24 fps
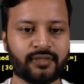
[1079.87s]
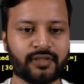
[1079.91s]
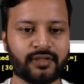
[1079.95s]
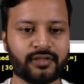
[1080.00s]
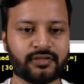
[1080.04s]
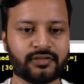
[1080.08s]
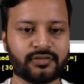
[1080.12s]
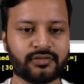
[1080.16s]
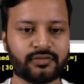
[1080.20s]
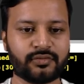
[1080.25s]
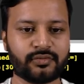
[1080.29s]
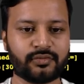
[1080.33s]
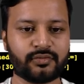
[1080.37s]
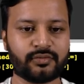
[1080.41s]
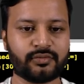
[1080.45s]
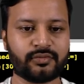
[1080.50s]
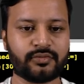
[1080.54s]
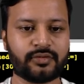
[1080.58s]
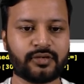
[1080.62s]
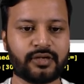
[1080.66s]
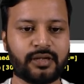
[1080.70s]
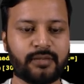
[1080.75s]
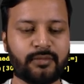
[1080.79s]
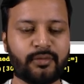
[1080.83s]

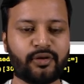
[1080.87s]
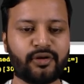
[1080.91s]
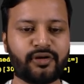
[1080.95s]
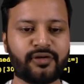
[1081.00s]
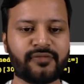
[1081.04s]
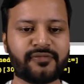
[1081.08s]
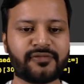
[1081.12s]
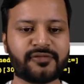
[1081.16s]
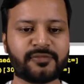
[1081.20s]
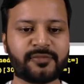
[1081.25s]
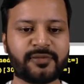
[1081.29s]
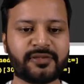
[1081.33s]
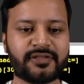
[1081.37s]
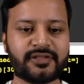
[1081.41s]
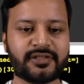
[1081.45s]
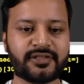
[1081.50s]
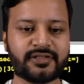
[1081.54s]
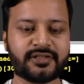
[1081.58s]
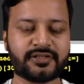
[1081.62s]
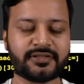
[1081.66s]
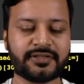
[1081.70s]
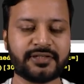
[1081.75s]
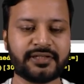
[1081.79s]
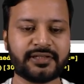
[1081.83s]
So amount of space
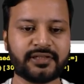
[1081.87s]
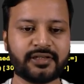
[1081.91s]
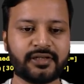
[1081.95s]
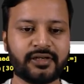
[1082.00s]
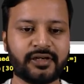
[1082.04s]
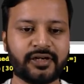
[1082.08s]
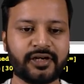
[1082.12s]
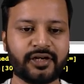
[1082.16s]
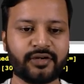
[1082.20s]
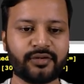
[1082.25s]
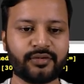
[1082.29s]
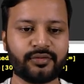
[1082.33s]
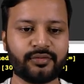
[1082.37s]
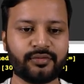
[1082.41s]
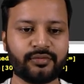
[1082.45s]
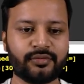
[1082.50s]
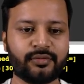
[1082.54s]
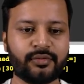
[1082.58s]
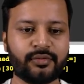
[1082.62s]
is still 32.